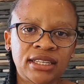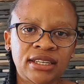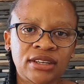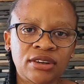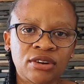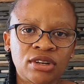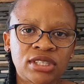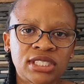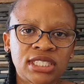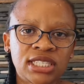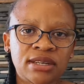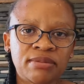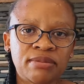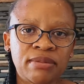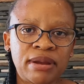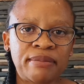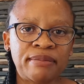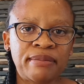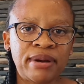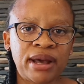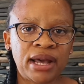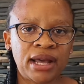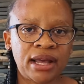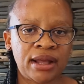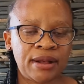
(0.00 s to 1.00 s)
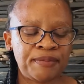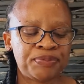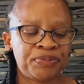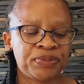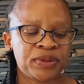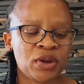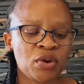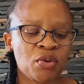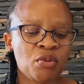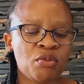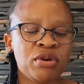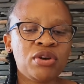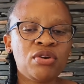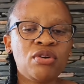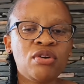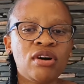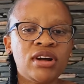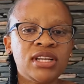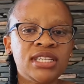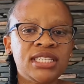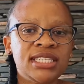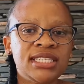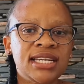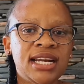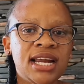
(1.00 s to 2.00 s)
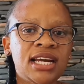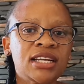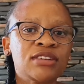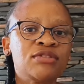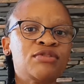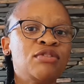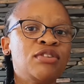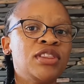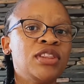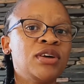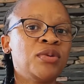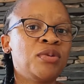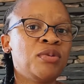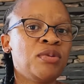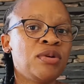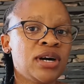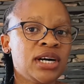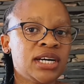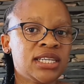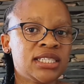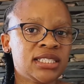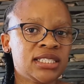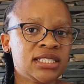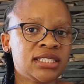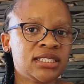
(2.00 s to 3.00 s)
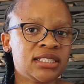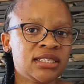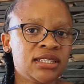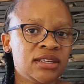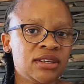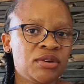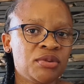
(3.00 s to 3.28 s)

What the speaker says: Because remember, we contract for the works,